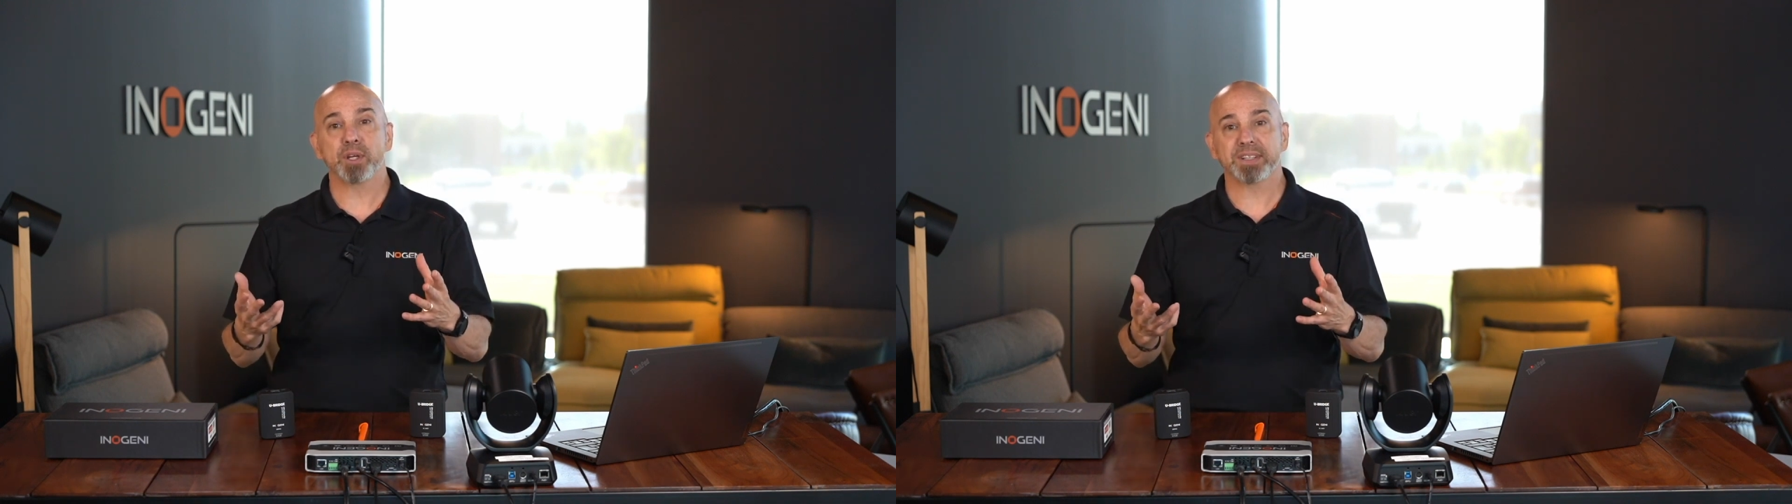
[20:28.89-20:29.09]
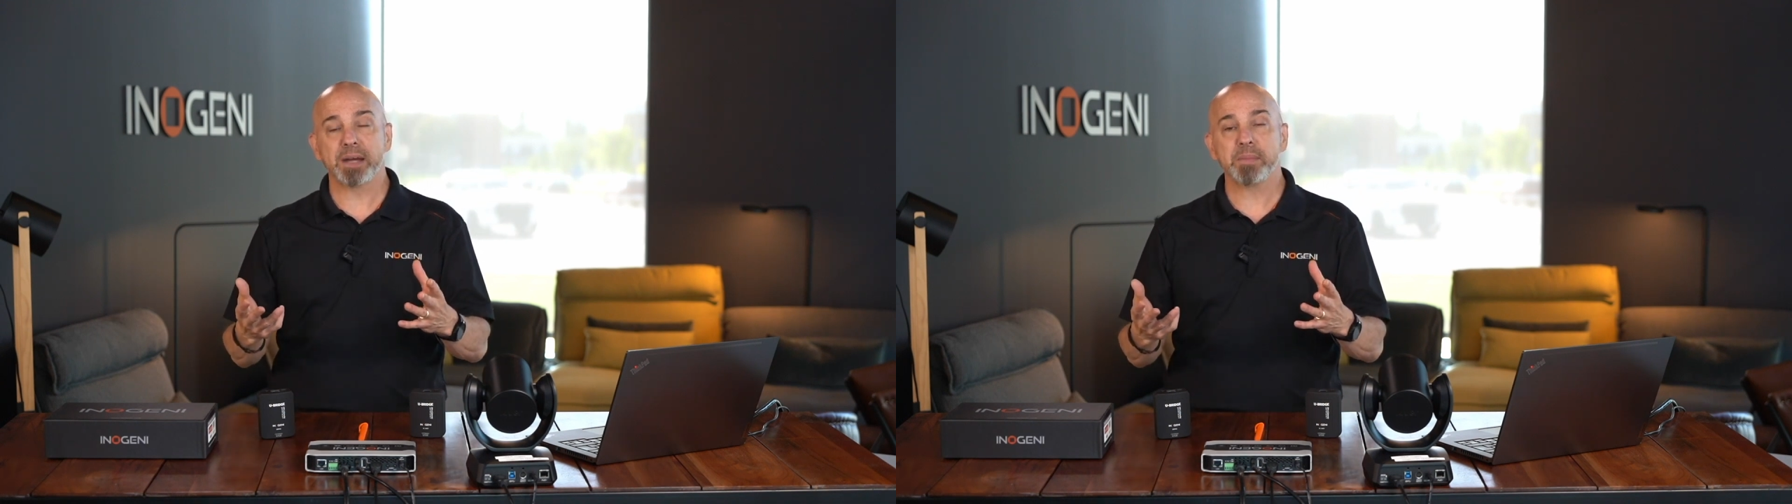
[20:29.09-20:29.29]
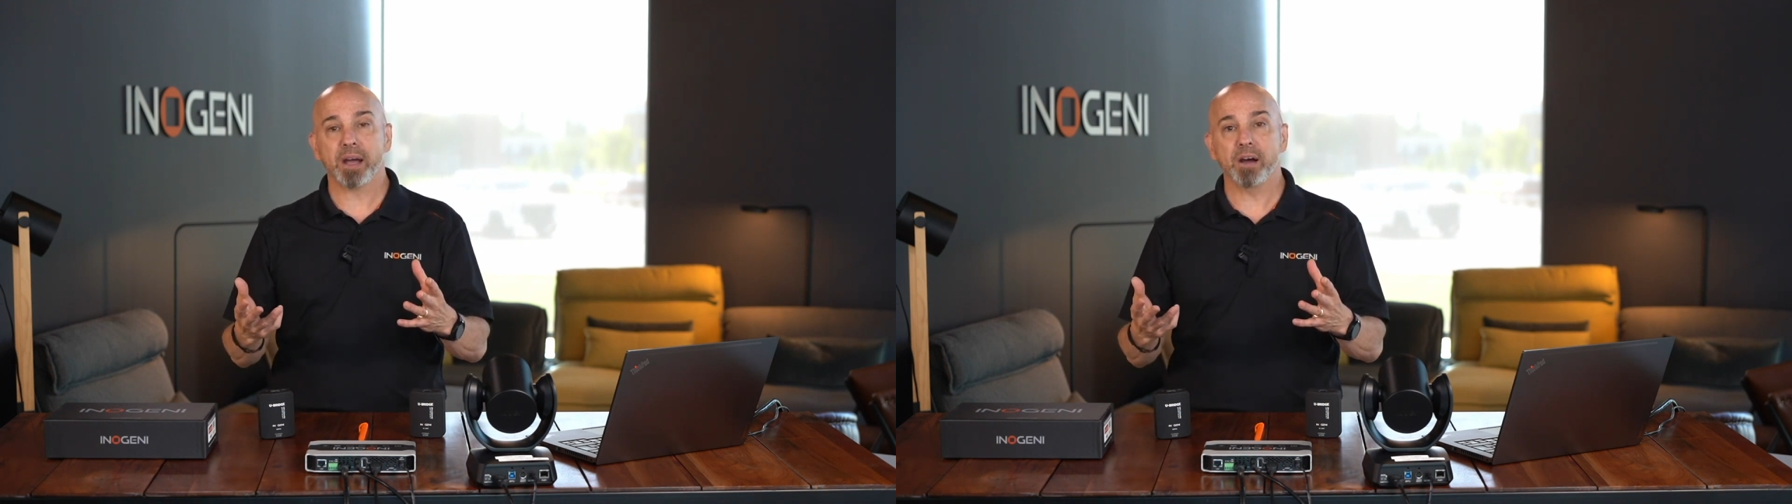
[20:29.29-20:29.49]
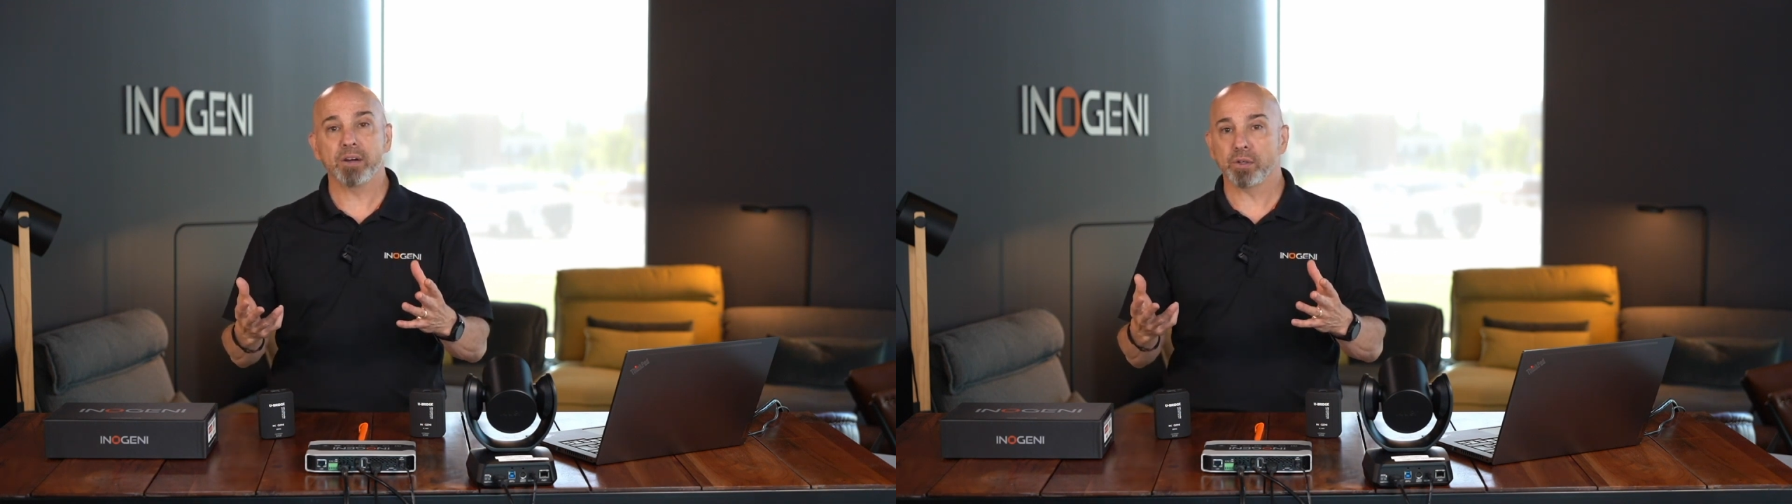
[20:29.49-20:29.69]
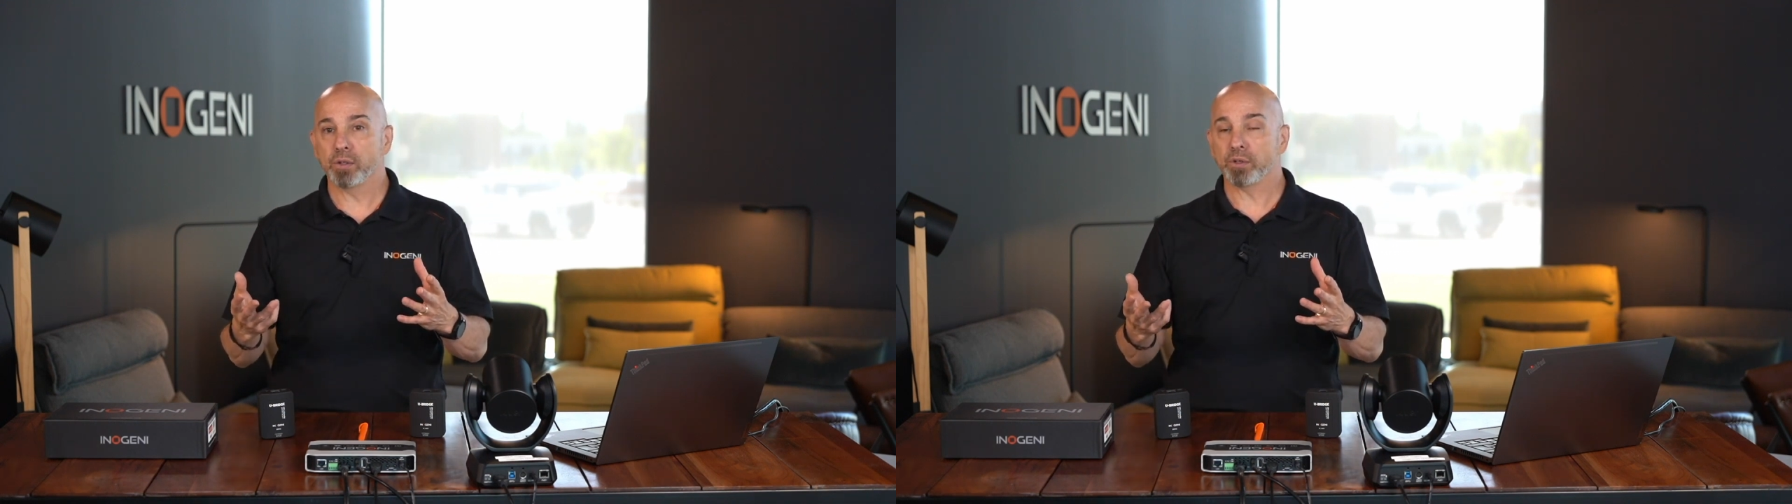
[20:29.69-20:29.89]
There are
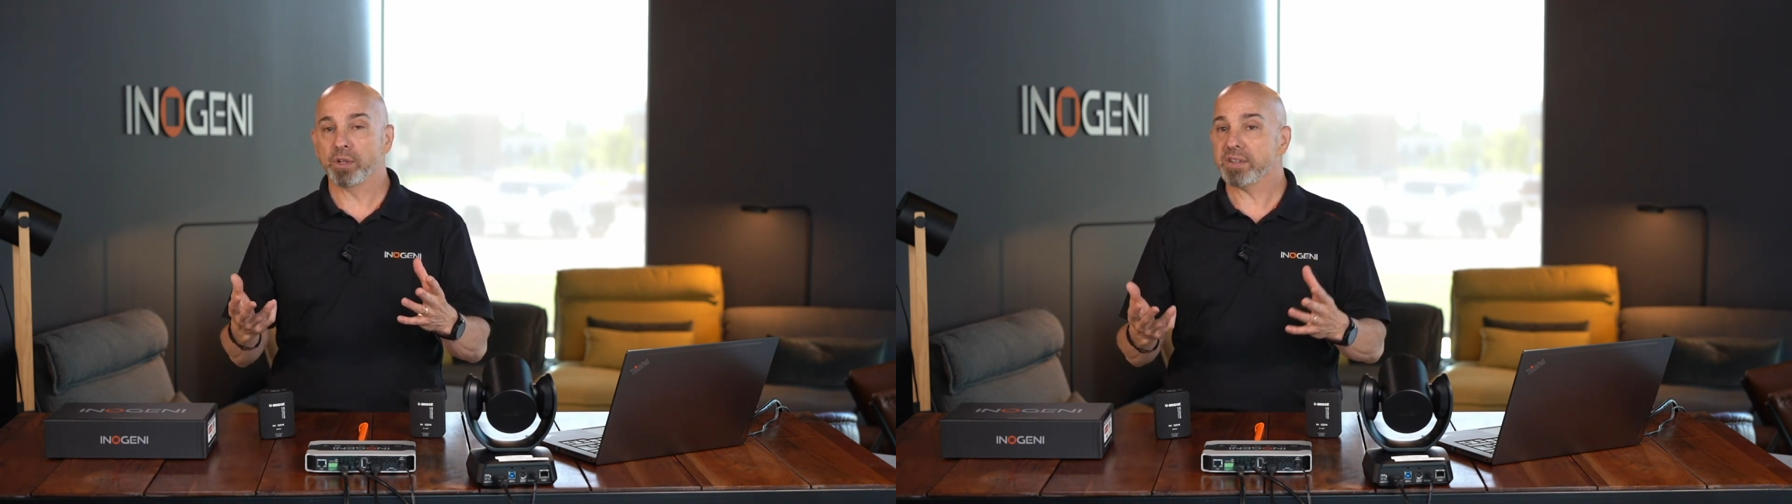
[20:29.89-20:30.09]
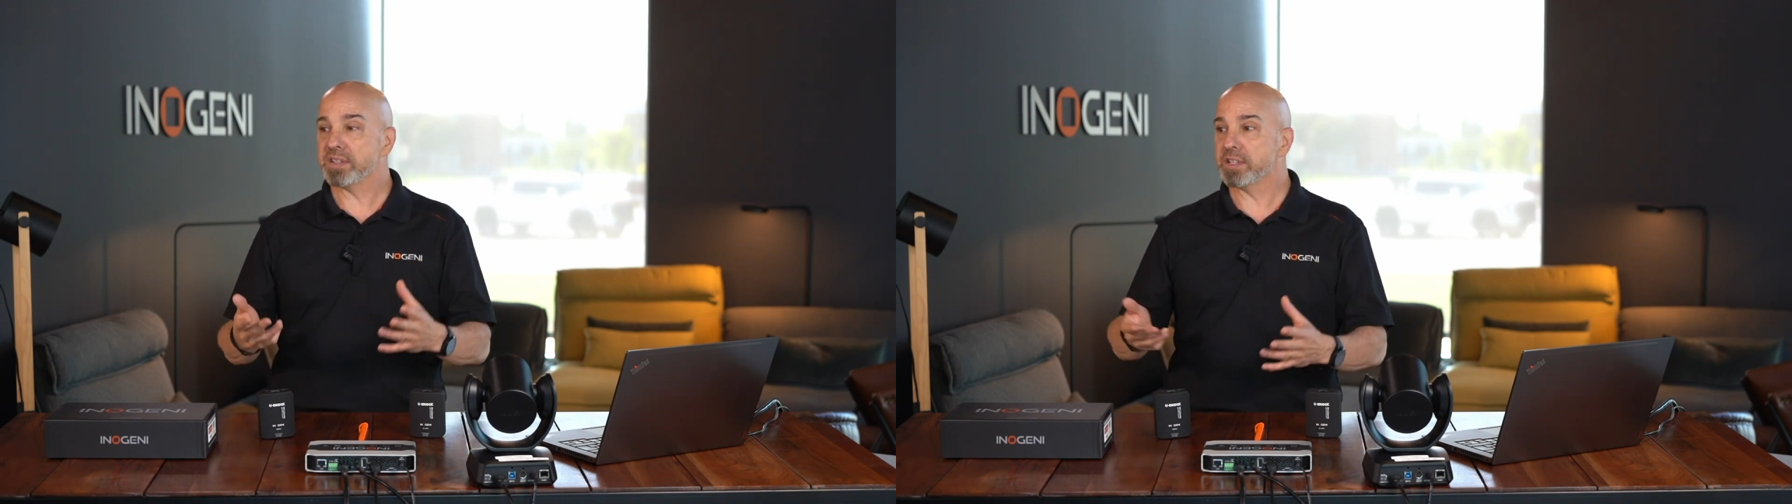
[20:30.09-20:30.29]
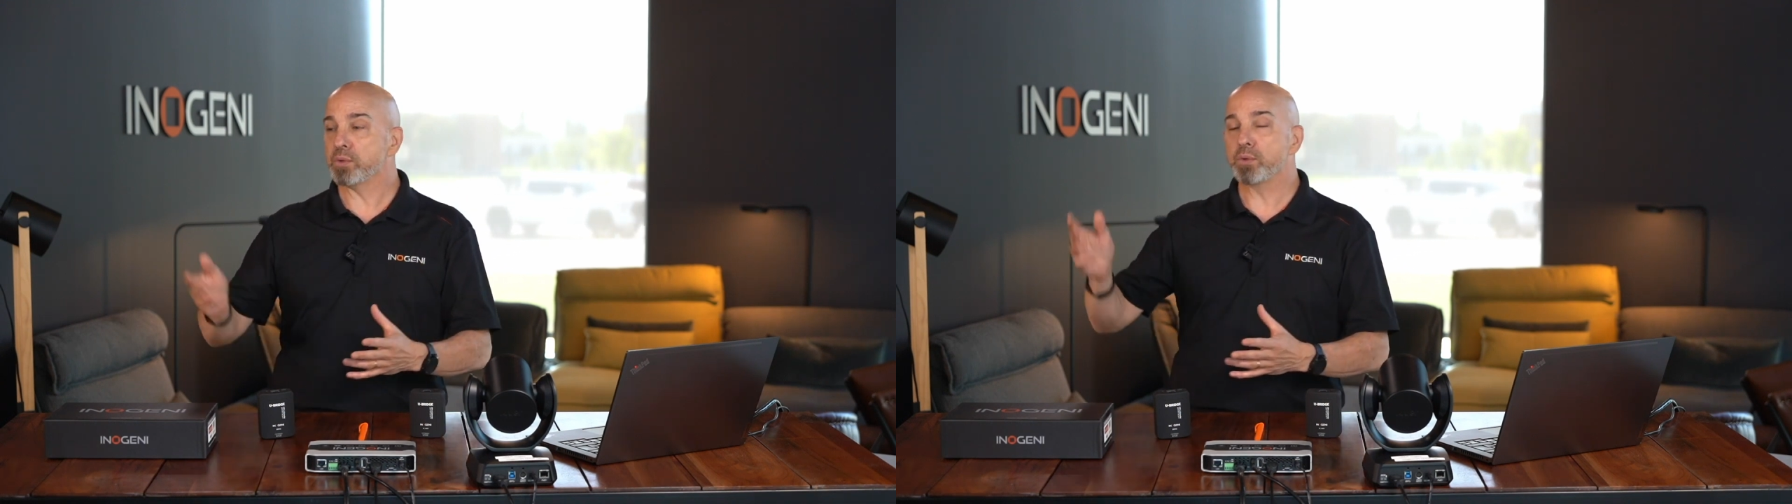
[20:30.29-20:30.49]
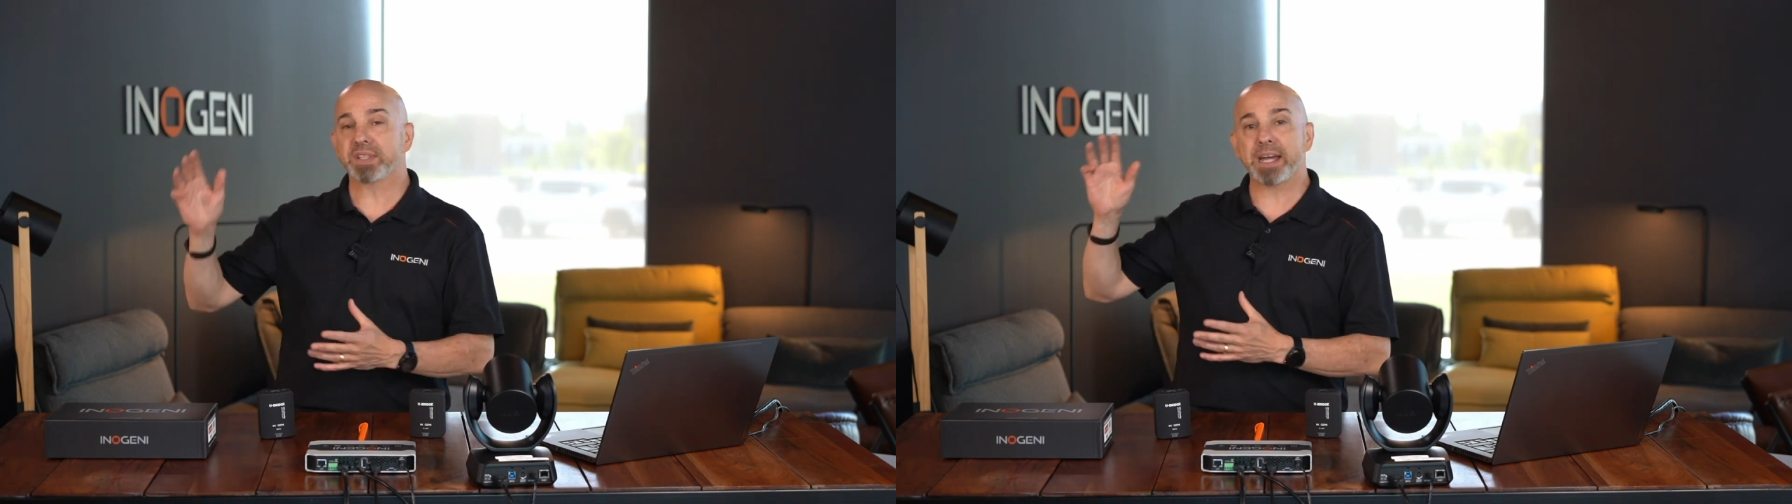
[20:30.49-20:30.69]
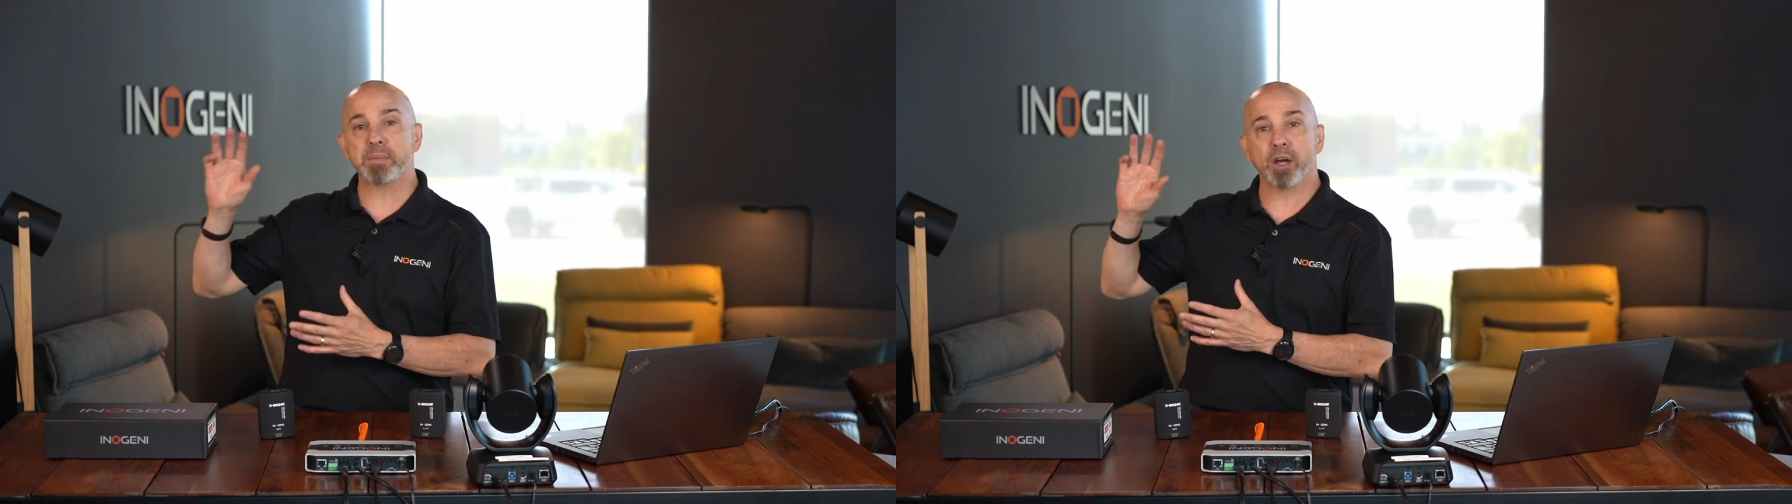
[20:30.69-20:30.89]
also
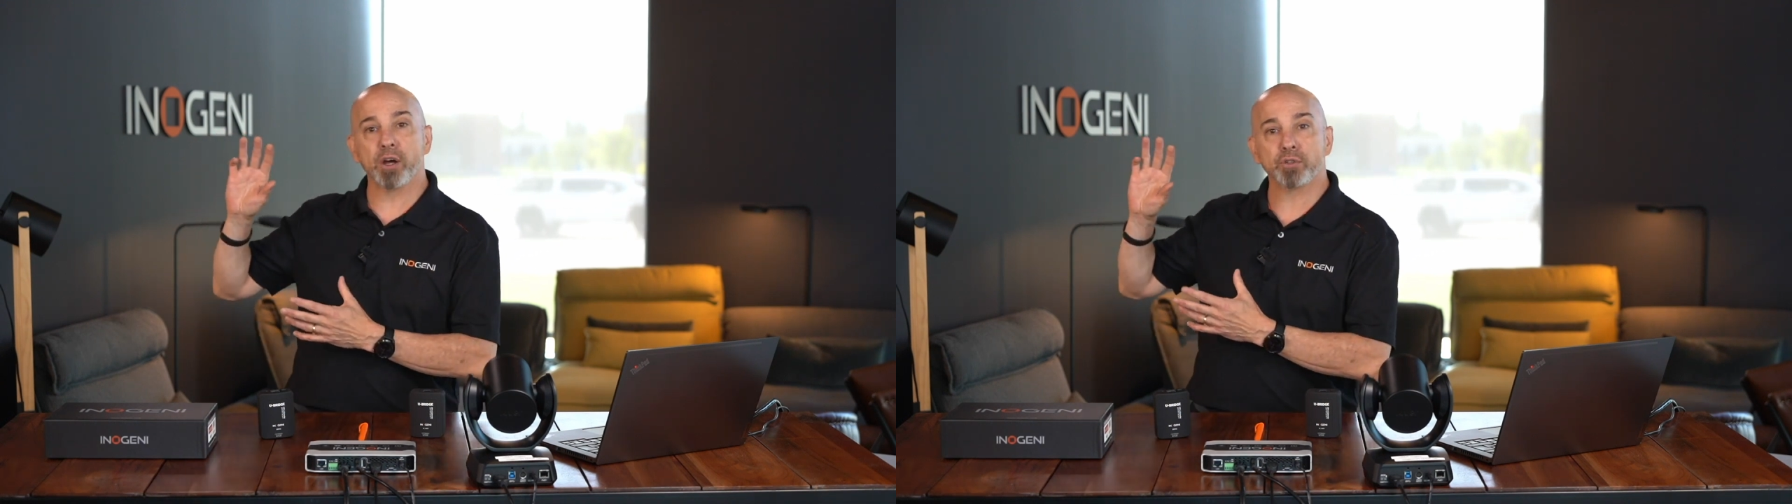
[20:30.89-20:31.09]
SDI